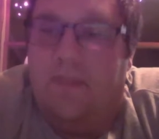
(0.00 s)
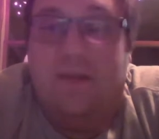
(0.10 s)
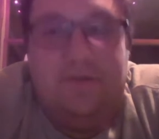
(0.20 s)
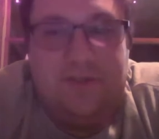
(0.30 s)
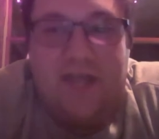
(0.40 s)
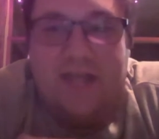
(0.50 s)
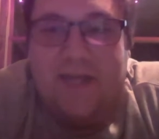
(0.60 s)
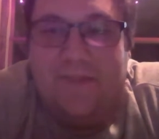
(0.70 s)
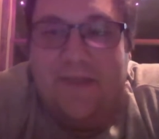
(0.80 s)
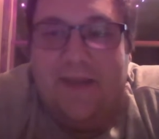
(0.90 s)
Scott's
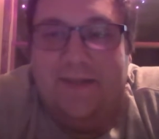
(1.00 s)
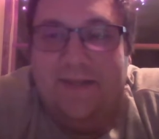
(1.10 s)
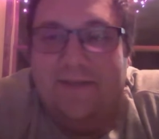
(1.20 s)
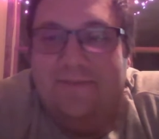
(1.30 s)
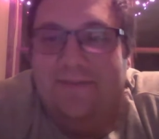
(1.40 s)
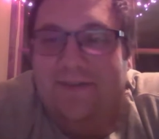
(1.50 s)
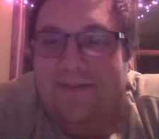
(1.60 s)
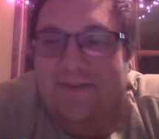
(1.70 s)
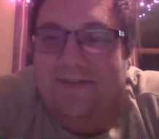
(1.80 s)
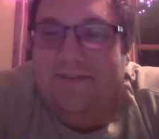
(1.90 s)
got the idea.
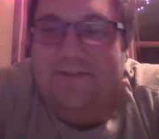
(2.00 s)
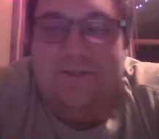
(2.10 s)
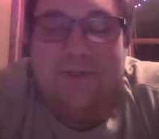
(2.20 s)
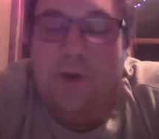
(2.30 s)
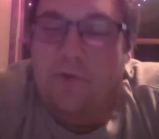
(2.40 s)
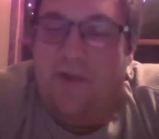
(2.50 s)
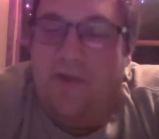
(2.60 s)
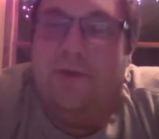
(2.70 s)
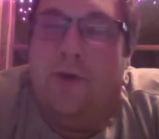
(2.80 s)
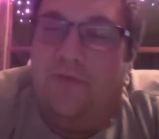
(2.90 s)
Just go around
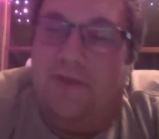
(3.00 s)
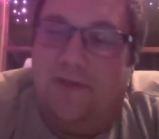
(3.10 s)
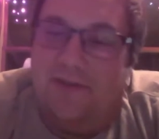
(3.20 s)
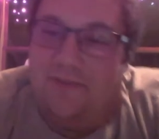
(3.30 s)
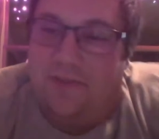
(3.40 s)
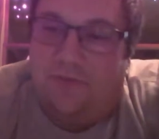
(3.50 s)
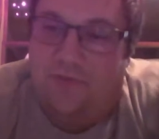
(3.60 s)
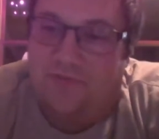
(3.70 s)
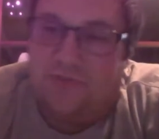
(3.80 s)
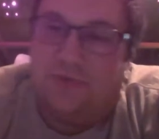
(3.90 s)
to all the
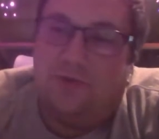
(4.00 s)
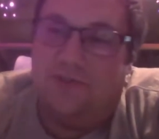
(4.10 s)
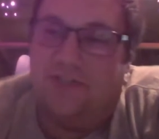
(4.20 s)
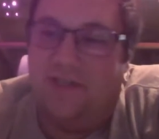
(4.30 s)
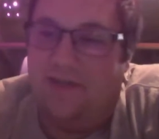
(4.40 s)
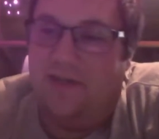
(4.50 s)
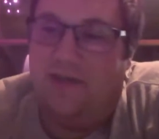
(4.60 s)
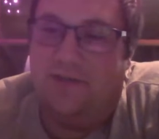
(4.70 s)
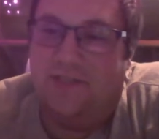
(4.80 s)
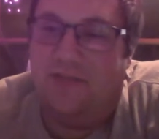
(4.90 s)
thrift stores
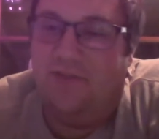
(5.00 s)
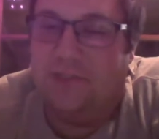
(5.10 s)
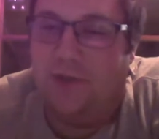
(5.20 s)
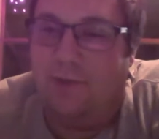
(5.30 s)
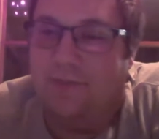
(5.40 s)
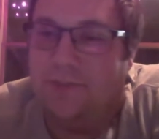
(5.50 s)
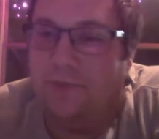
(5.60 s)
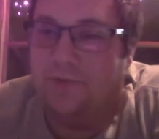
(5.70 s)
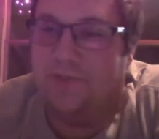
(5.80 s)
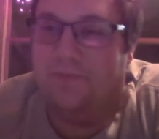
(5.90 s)
and Salvation Army
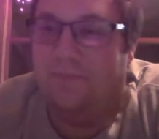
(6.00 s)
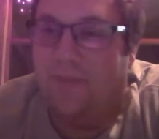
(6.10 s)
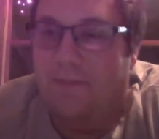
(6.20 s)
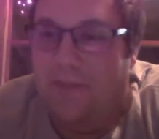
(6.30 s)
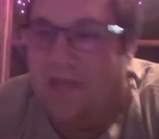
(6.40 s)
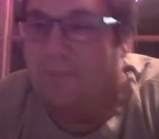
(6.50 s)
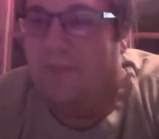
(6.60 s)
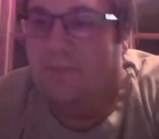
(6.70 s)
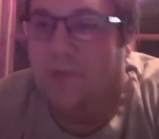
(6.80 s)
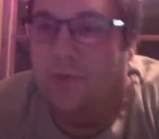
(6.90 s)
stores and pick up
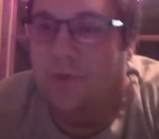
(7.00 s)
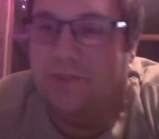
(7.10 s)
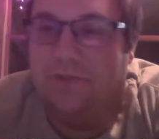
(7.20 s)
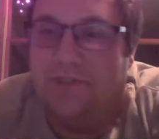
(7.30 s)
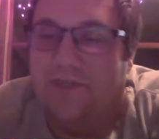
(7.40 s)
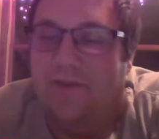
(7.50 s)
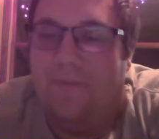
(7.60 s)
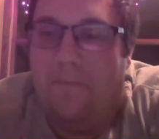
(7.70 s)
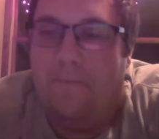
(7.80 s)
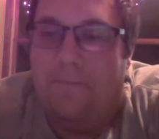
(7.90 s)
them toasters.
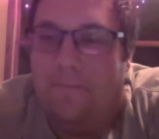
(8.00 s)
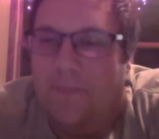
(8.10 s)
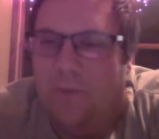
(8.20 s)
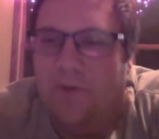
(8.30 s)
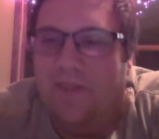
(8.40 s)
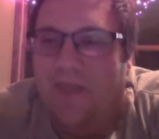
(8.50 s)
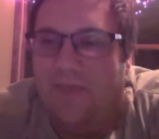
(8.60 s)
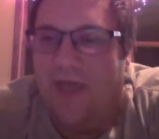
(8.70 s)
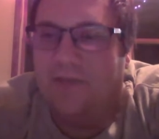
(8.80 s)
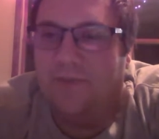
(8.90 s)
What are they,
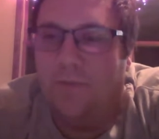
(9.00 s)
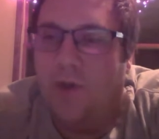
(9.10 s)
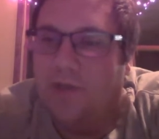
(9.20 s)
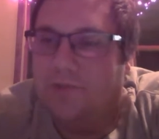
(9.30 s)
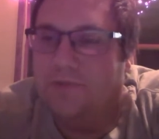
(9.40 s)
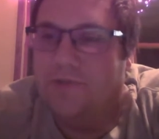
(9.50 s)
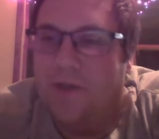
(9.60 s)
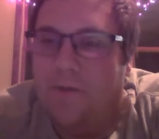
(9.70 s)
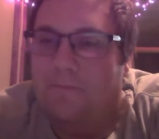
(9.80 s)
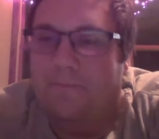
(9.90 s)
1,000 watts or
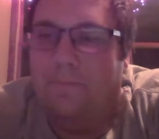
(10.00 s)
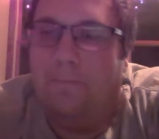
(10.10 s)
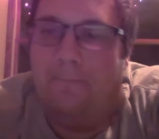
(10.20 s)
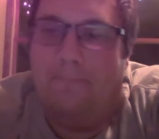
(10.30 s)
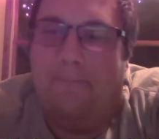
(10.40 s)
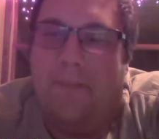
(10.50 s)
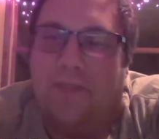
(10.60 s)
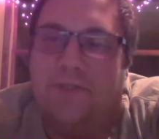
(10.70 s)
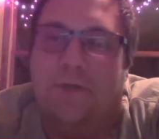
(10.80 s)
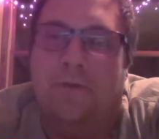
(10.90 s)
so? That's
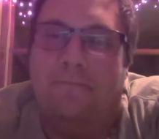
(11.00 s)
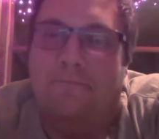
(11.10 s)
good.